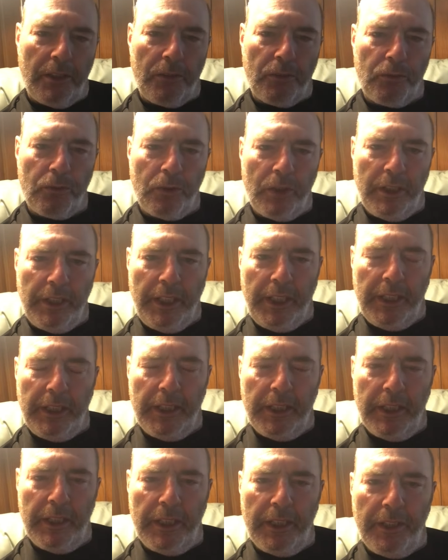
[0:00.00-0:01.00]
running
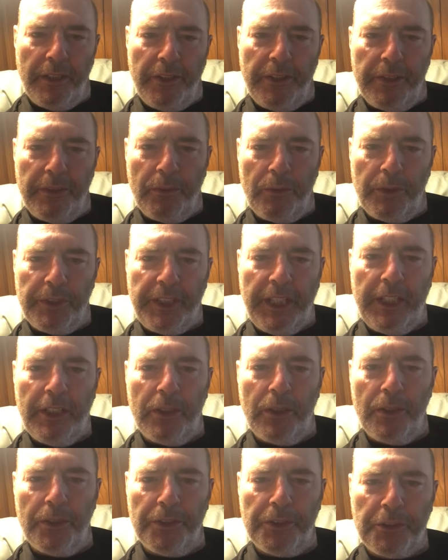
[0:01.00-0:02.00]
what they
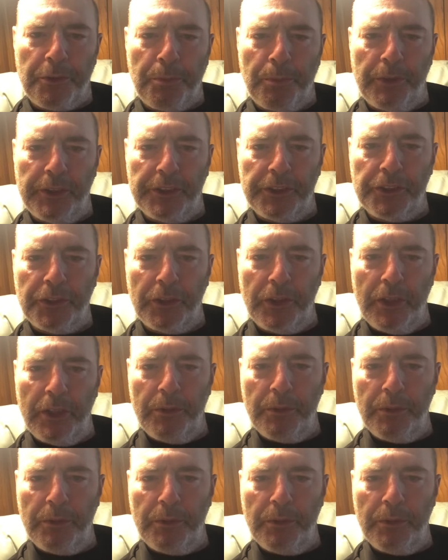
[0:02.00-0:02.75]
called the sprint draw,